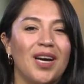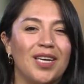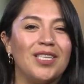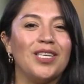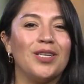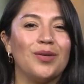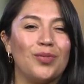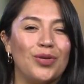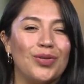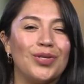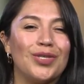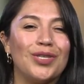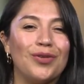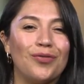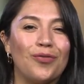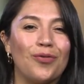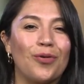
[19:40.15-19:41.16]
a
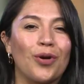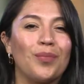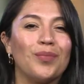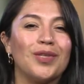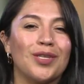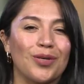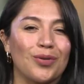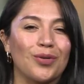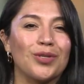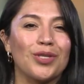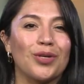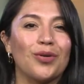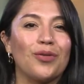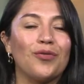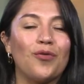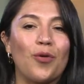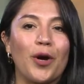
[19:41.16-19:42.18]
DWC Form
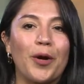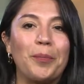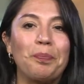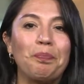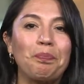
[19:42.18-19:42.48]
004.